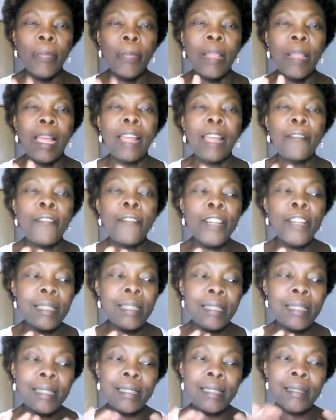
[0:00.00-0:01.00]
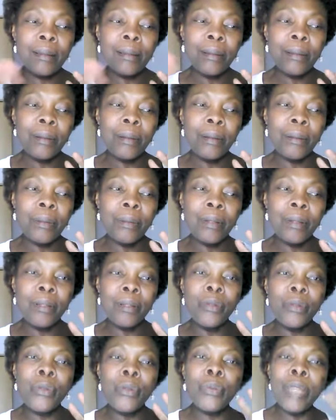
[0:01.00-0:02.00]
I first
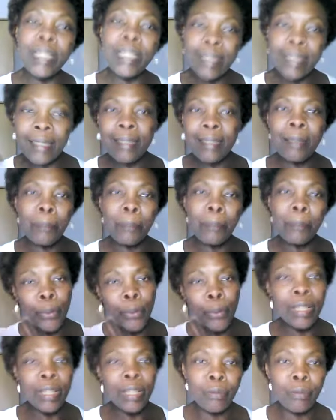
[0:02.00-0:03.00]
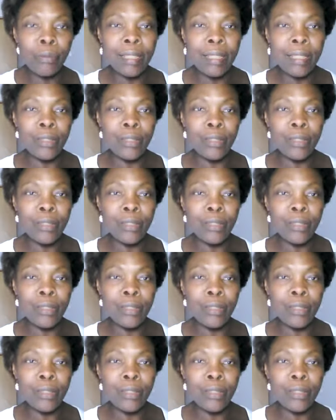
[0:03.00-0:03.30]
rinse them, pre-rinse.